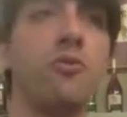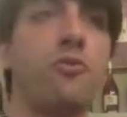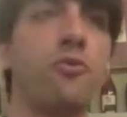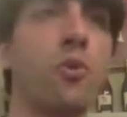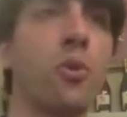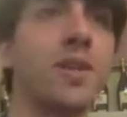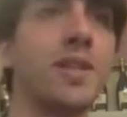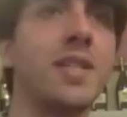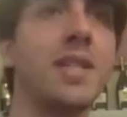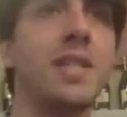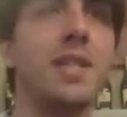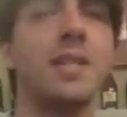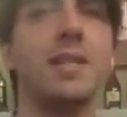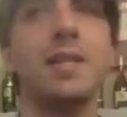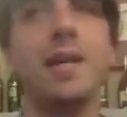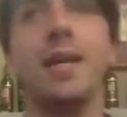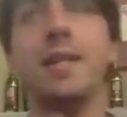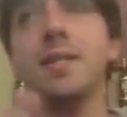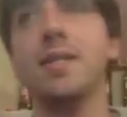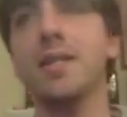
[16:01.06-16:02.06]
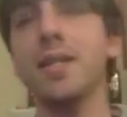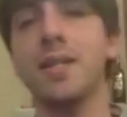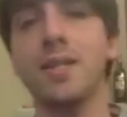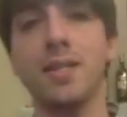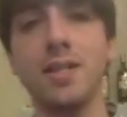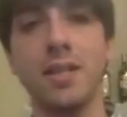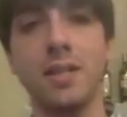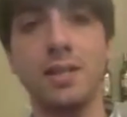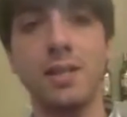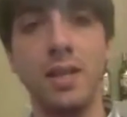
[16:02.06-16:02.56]
fourteen and
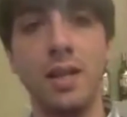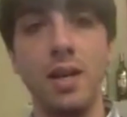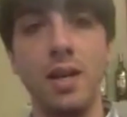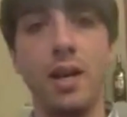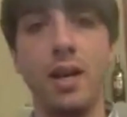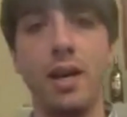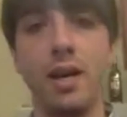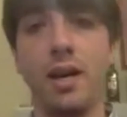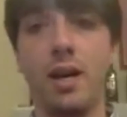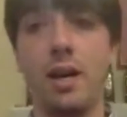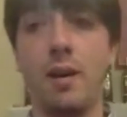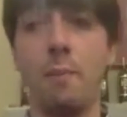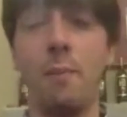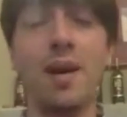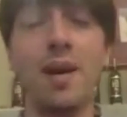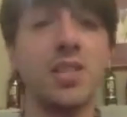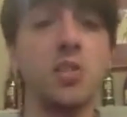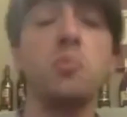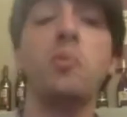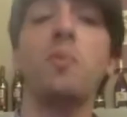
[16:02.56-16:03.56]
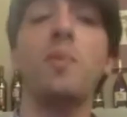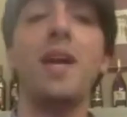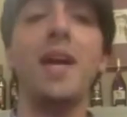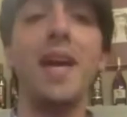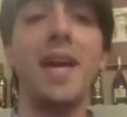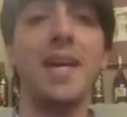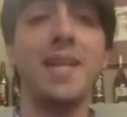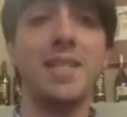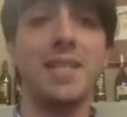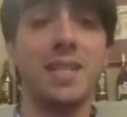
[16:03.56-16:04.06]
sixteen, uh, maximum
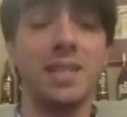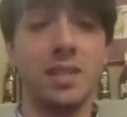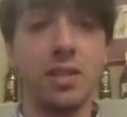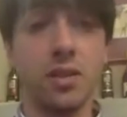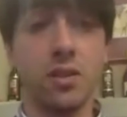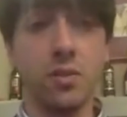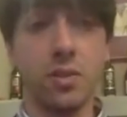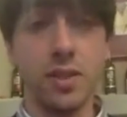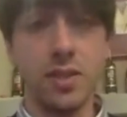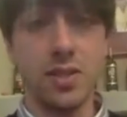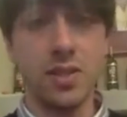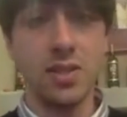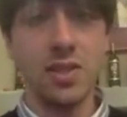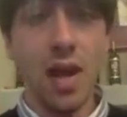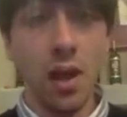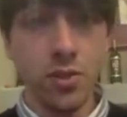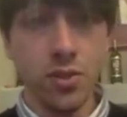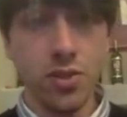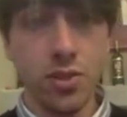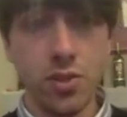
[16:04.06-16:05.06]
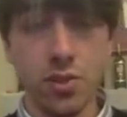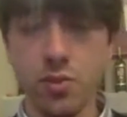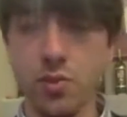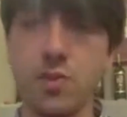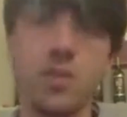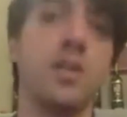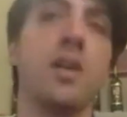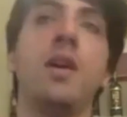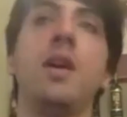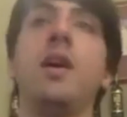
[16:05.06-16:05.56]
eighteen degrees
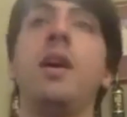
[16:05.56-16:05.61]
Celsius.